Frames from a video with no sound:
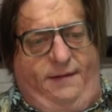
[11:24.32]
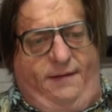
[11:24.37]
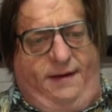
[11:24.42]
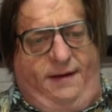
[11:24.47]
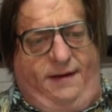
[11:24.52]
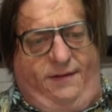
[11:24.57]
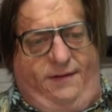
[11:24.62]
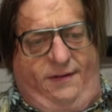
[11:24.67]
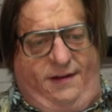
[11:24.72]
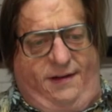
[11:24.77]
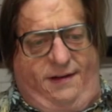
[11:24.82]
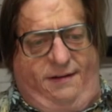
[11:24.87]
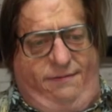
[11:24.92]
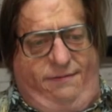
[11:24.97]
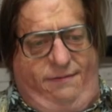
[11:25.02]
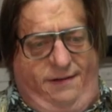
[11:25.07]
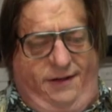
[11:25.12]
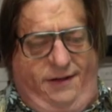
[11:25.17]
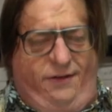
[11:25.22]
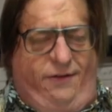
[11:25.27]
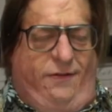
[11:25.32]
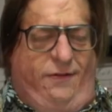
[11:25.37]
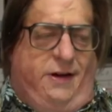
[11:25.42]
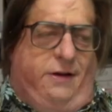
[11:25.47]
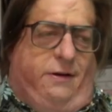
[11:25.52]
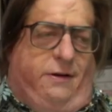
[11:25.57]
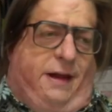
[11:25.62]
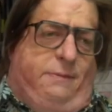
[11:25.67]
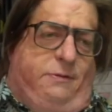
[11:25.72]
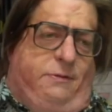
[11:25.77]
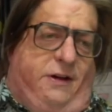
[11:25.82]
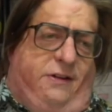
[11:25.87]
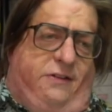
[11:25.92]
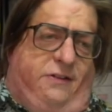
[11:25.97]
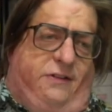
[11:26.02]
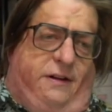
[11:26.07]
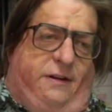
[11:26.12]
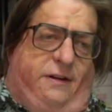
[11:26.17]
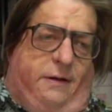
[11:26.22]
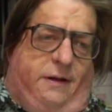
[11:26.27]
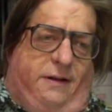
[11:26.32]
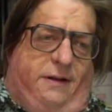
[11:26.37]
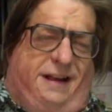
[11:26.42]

a video game chase sequence,